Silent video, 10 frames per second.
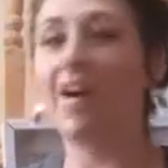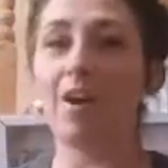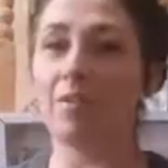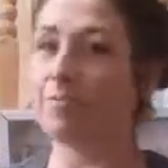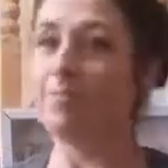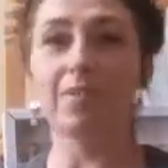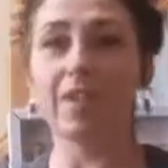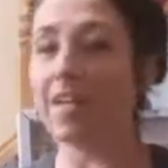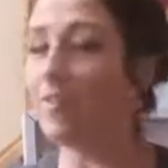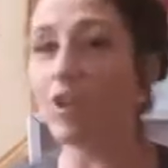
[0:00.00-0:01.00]
Oh,
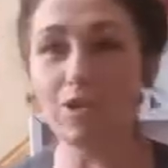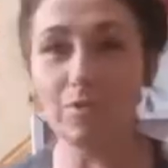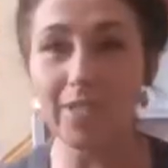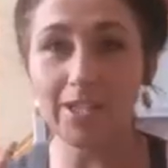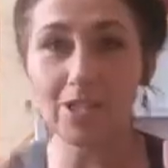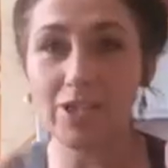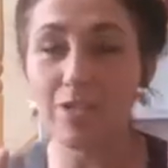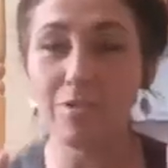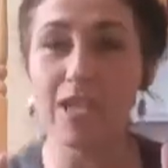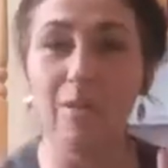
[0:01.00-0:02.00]
and you've got to
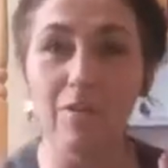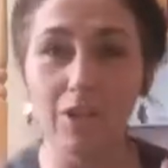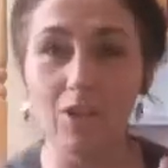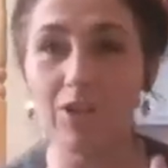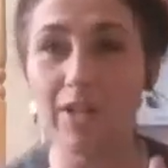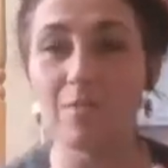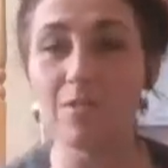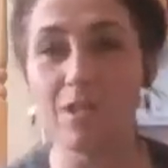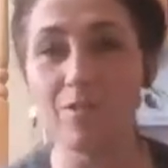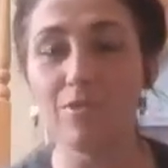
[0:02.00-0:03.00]
excuse how I look. I'm
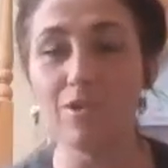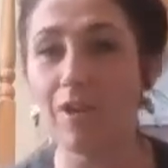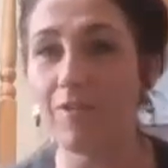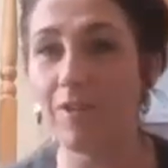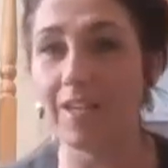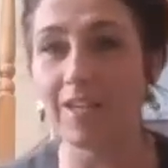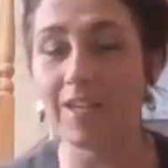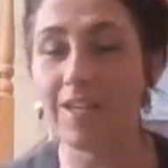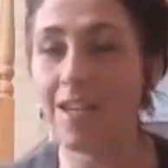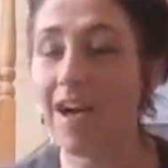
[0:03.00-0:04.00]
so sorry.
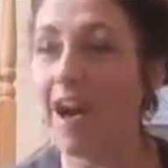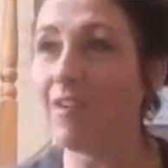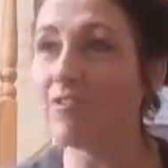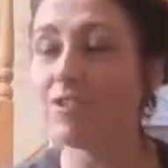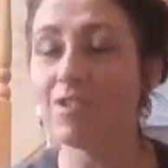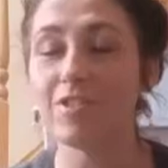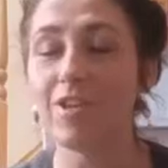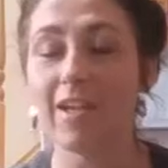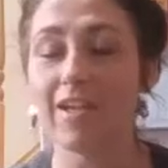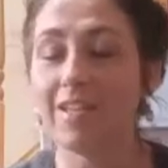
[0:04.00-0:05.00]
I
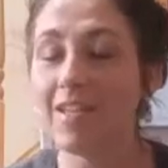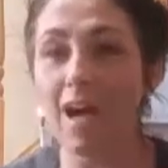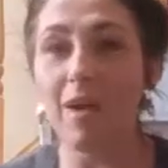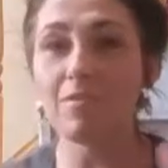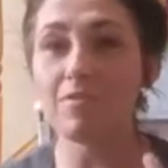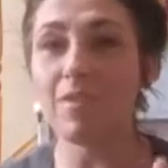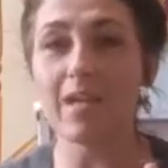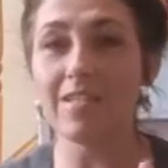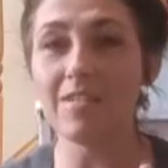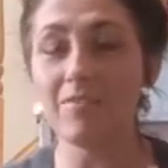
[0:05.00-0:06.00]

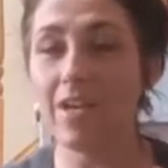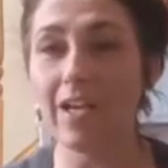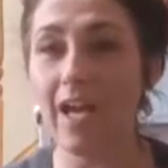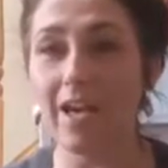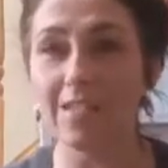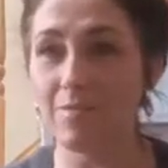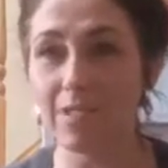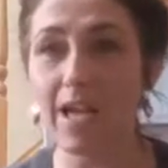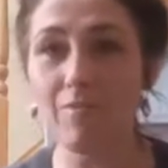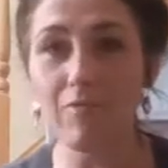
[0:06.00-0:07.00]
didn't realise I was
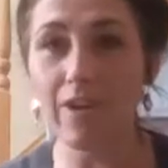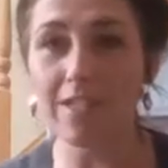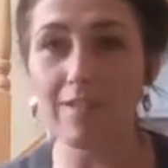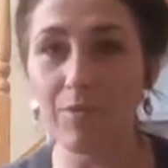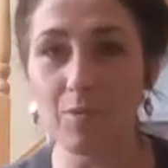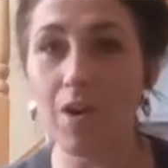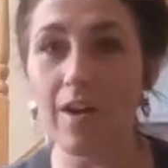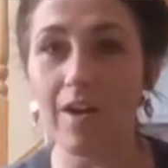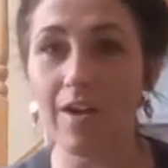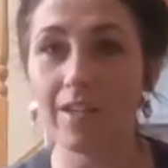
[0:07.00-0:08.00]
getting ready for
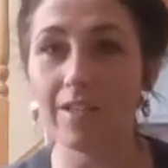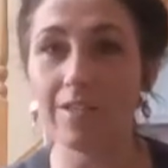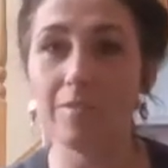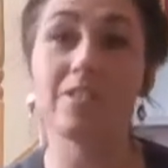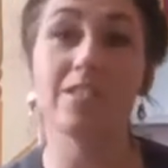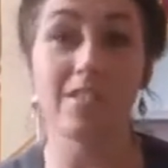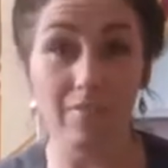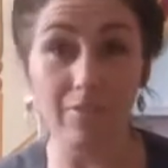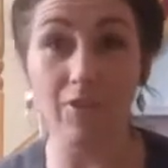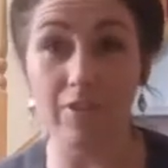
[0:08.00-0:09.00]
work, which is
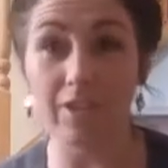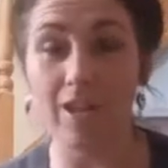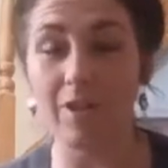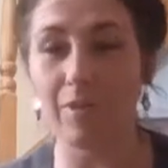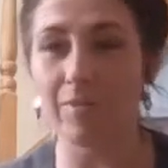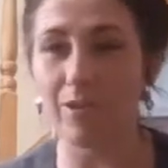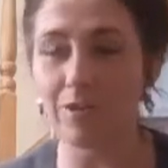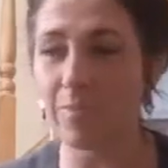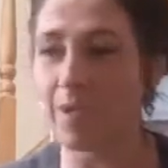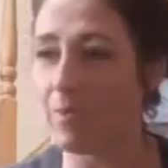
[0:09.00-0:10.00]
at 4 o'clock when I've got
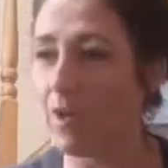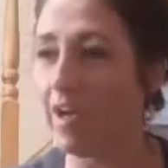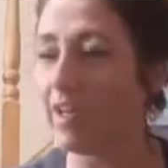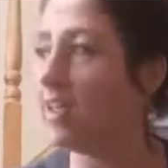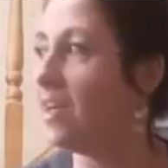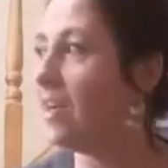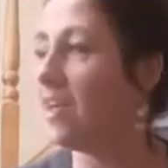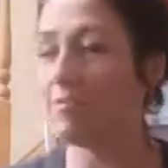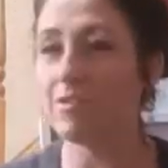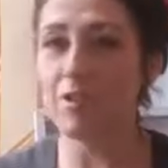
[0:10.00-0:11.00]
to be at work,
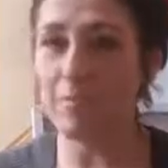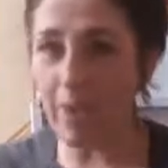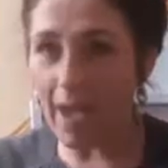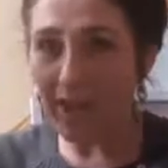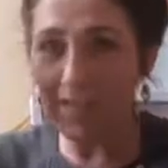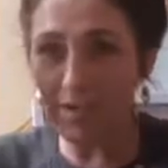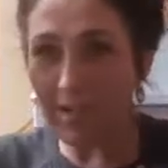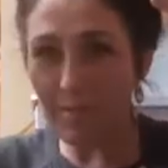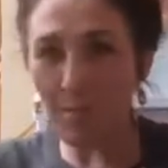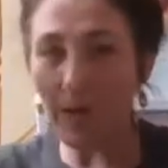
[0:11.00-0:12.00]
and I was doing my hair, so I
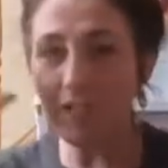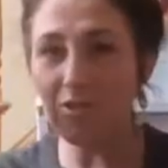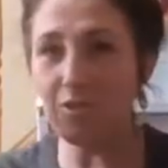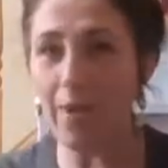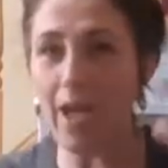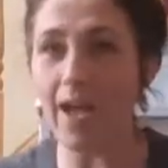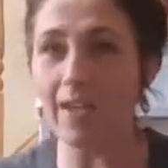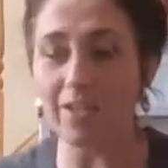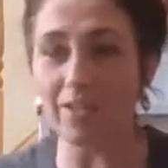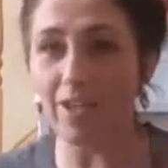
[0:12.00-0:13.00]
had to plait all my hair
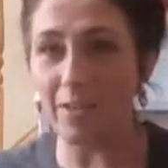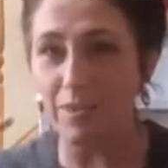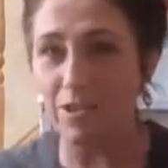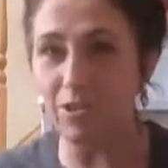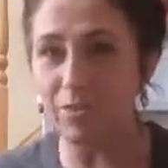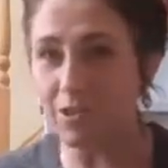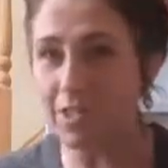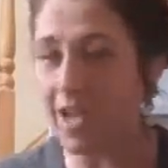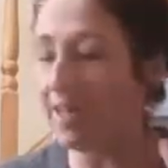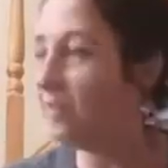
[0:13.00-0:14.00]
and I look like
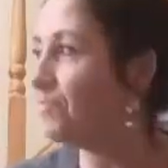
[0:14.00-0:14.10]
Medusa.